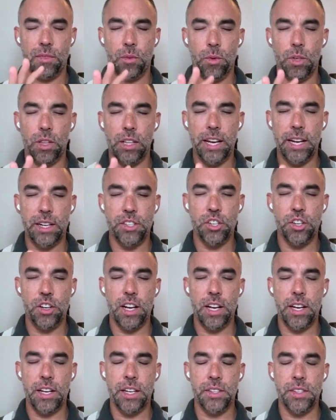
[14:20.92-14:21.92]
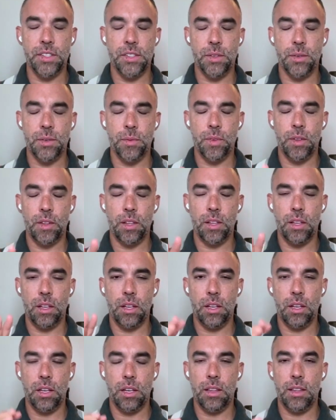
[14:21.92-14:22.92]
Relax your eyes.
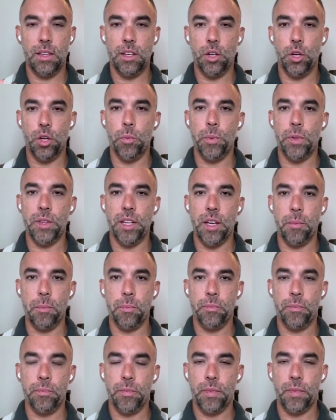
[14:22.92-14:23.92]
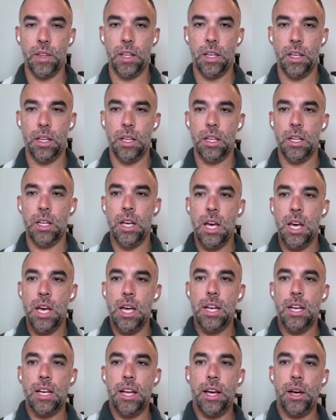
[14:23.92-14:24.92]
And then open them.
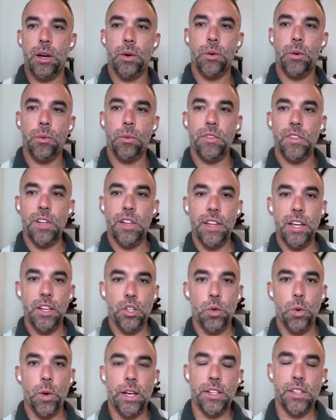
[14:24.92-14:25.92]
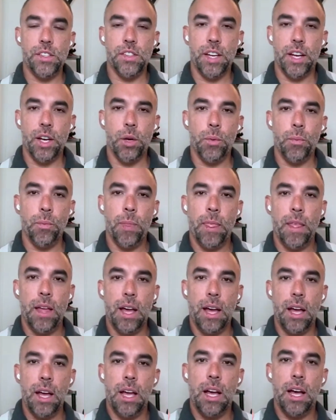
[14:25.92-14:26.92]
Now, we've done that twice now.
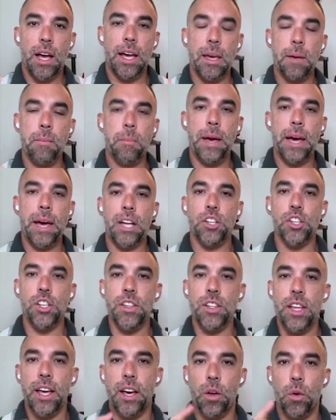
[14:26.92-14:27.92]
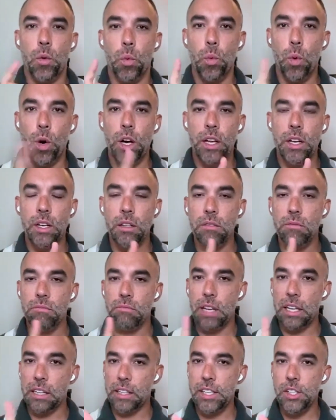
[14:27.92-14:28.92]
I imagine that
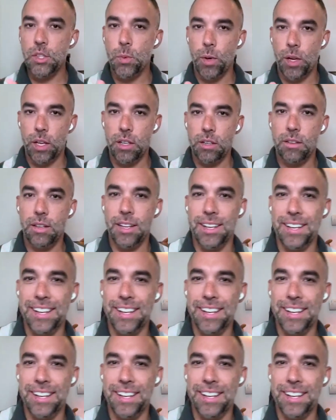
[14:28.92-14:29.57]
one, at least one,